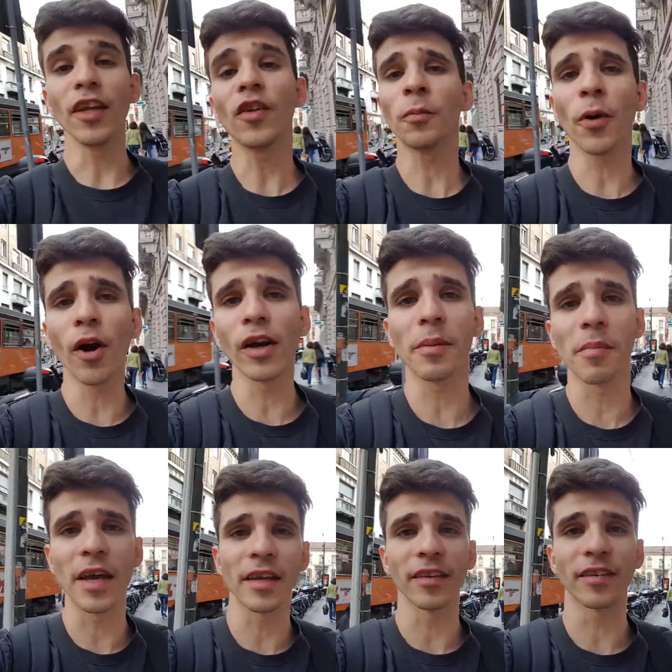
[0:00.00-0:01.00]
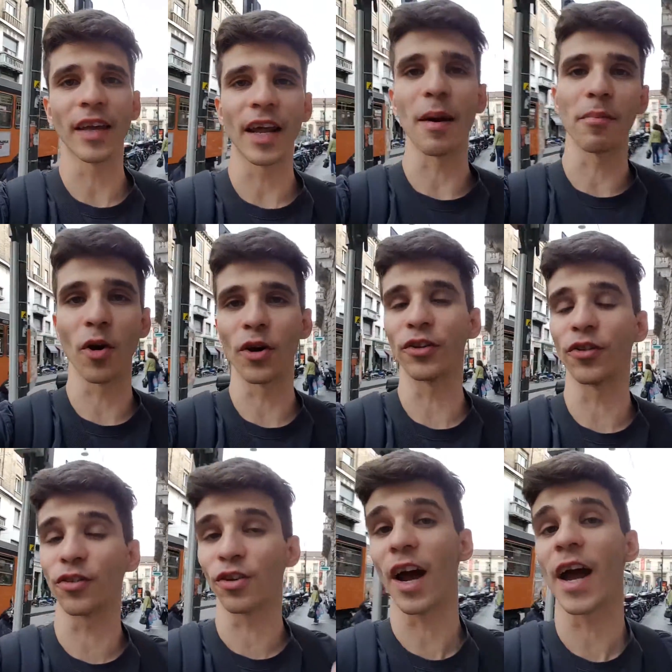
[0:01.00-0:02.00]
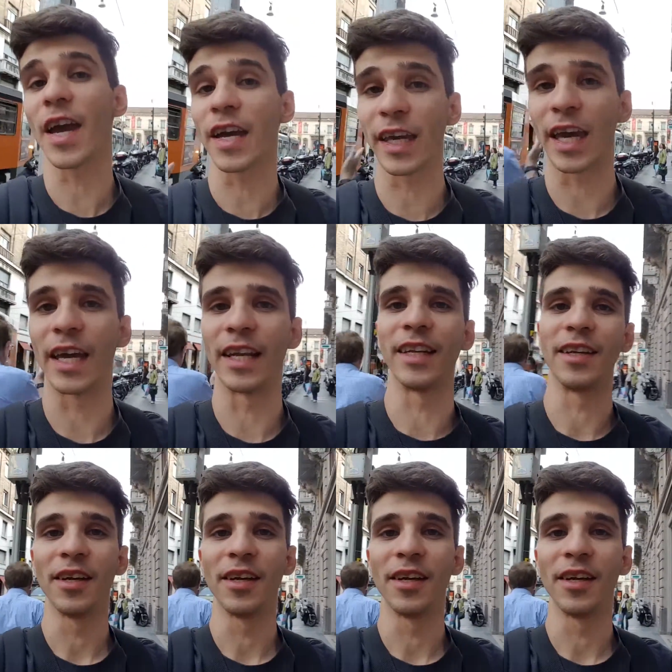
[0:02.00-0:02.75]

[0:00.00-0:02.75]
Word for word: This probably means that I'm going to try again